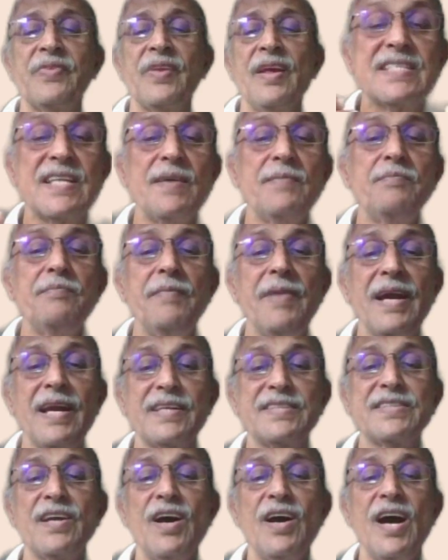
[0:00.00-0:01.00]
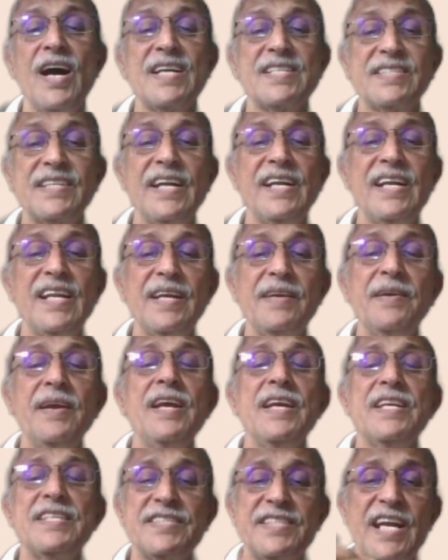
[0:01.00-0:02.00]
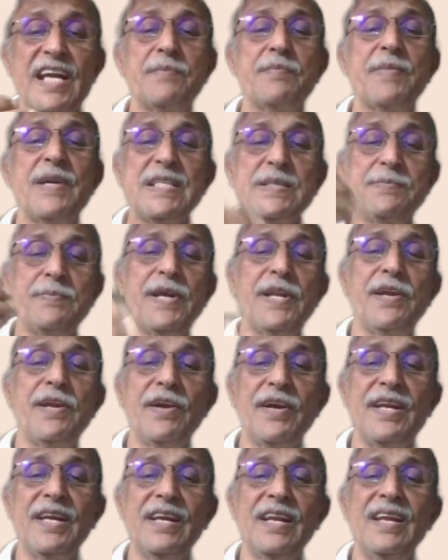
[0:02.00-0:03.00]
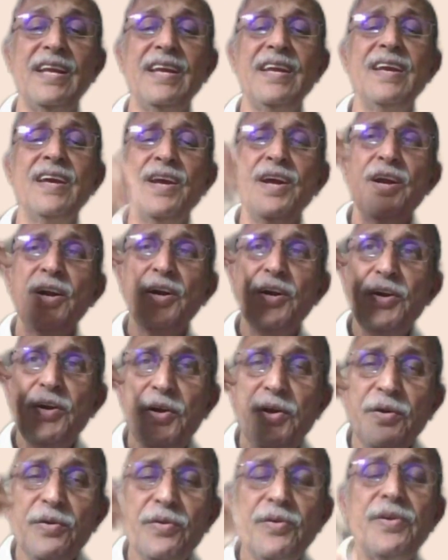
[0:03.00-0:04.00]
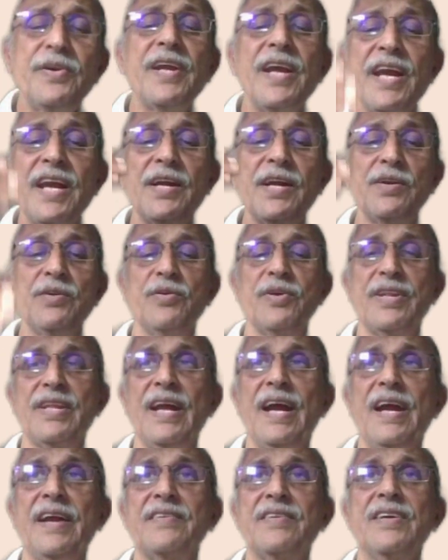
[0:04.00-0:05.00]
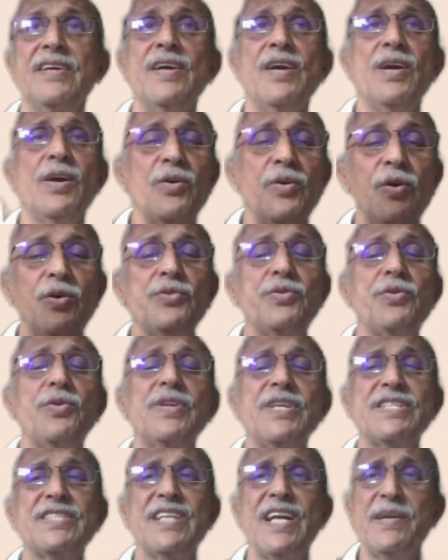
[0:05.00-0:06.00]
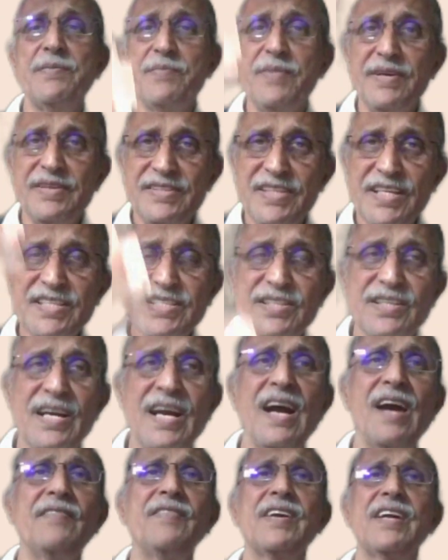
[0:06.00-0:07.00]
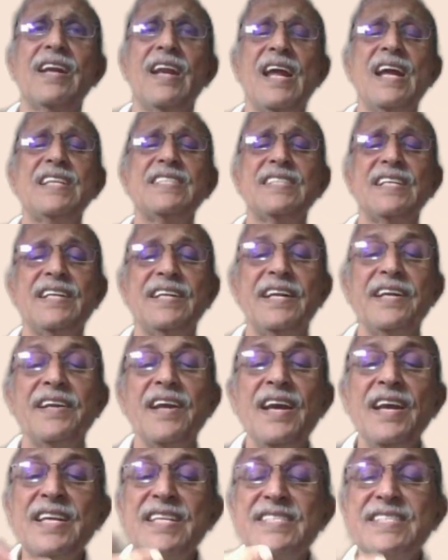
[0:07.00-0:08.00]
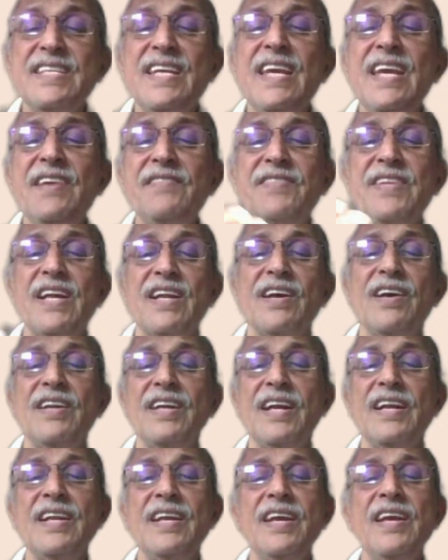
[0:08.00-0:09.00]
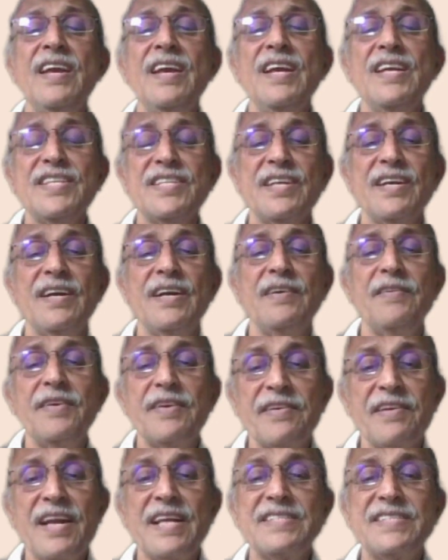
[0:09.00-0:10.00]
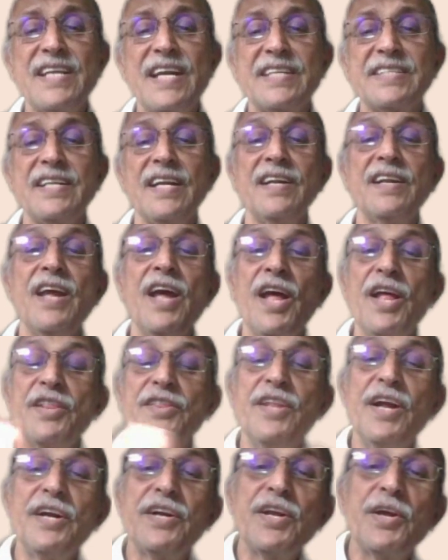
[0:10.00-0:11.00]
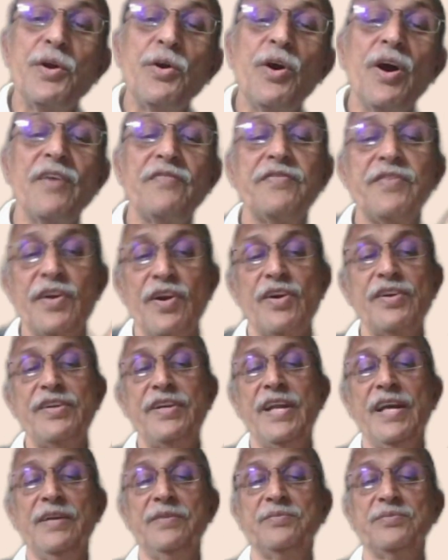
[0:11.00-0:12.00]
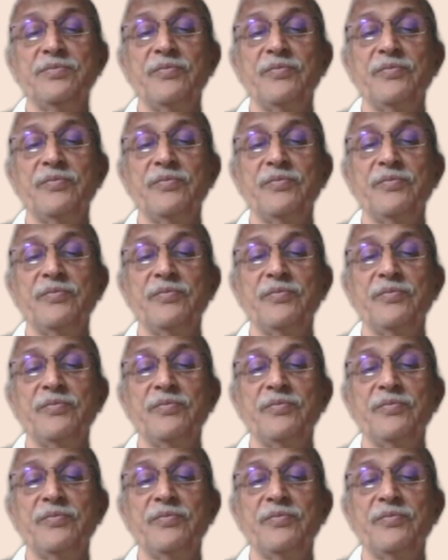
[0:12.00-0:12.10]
Some banks are sending statements periodically. Don't ignore that. Go through the statement, just have a glance at it, see if there are any transaction that you have not done.